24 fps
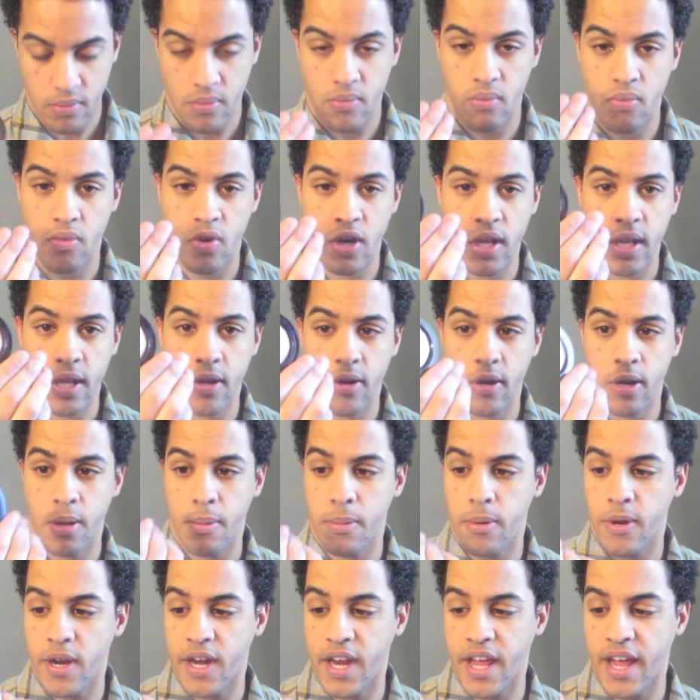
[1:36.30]
really, really
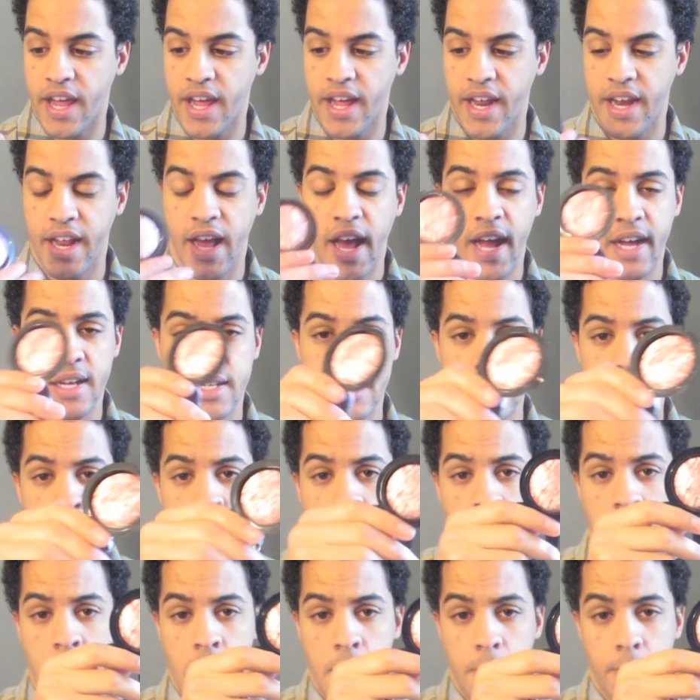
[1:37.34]
pretty. It has
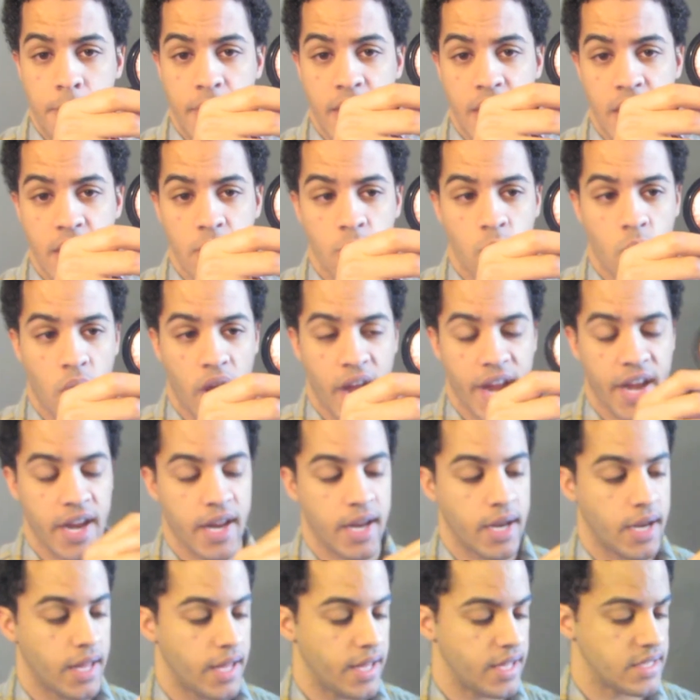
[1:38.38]
pink and white
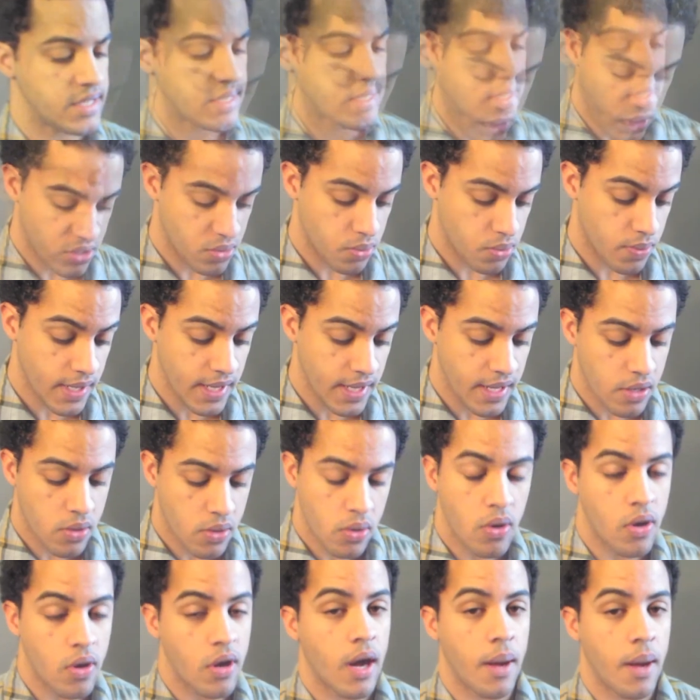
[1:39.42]
in it. What's really
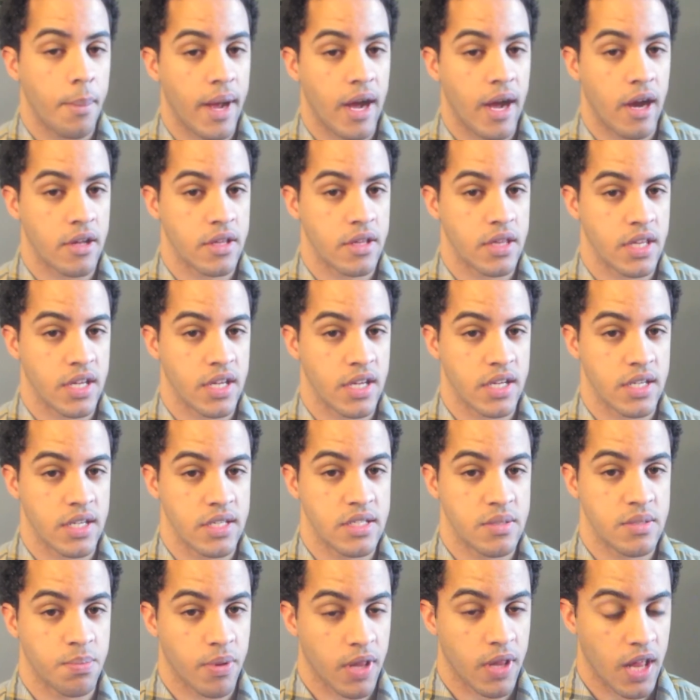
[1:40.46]
cool about
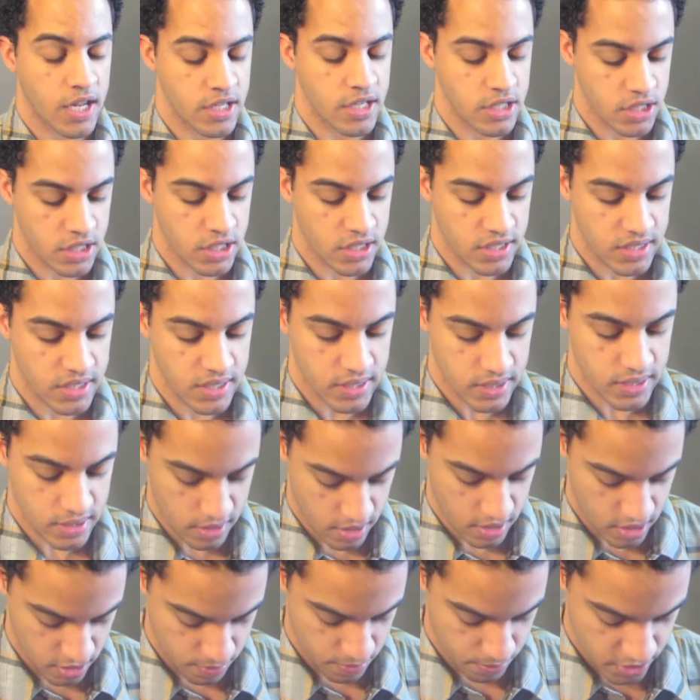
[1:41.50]
these blushes
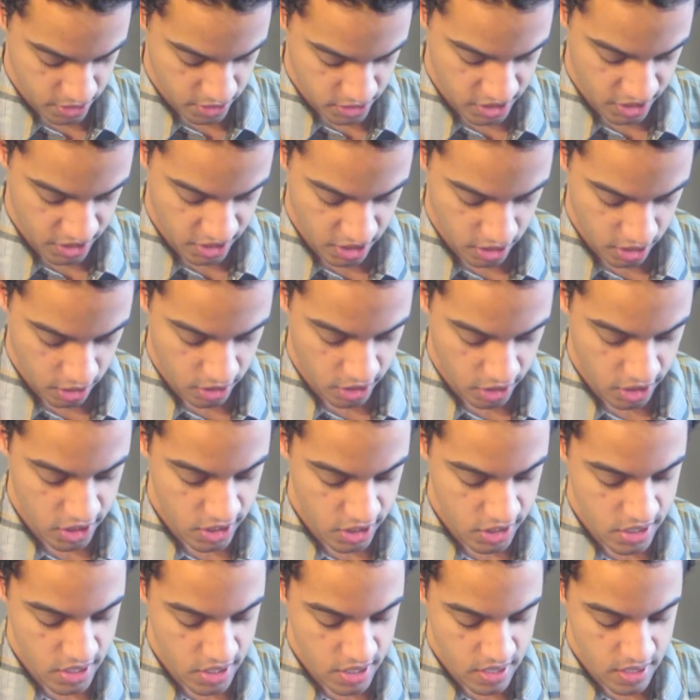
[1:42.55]
in
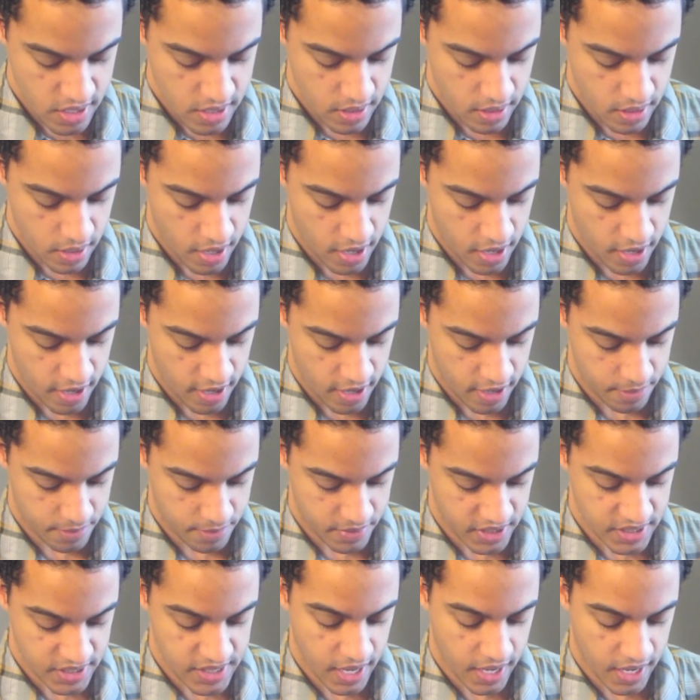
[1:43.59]
particular um,
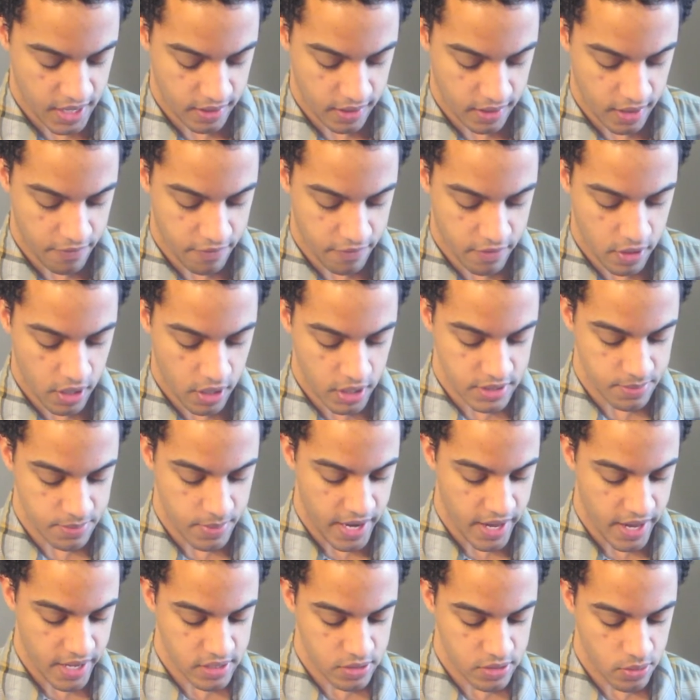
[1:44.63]
the Second Love
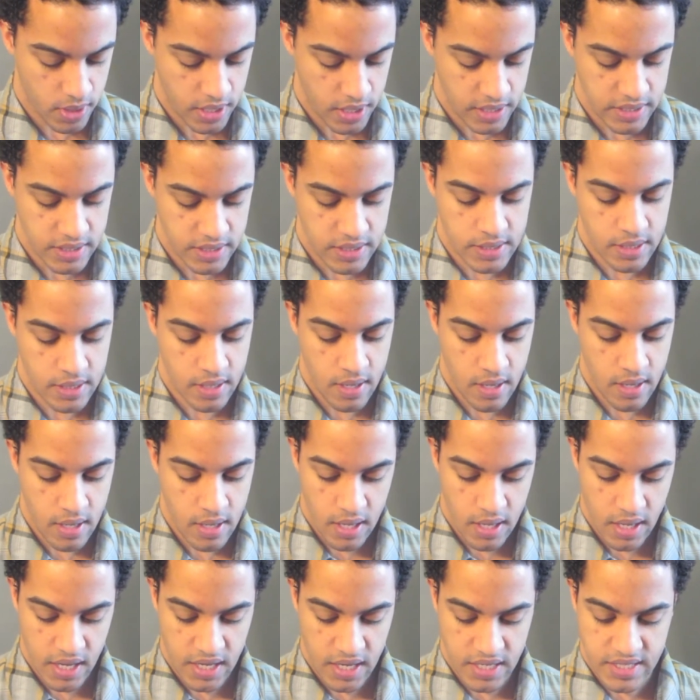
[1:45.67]
Cosmetics ones
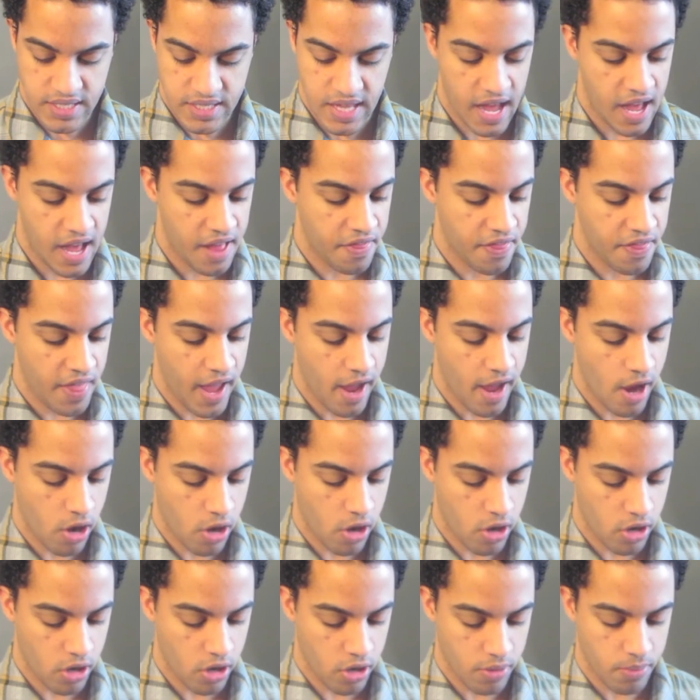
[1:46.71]
is that they
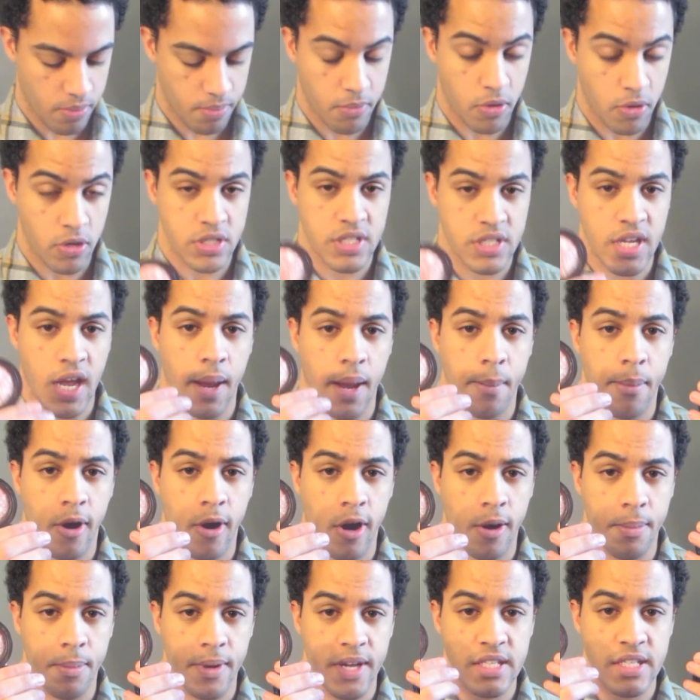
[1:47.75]
are
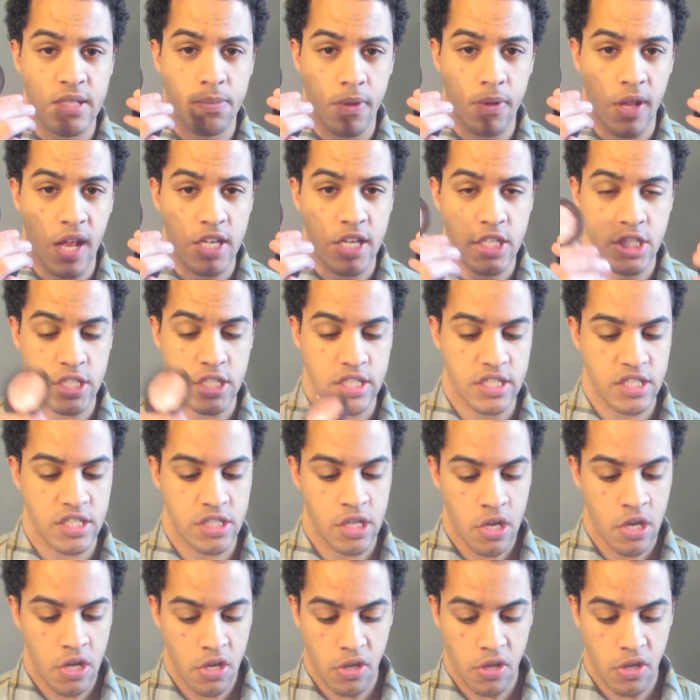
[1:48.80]
multi-purpose blushes.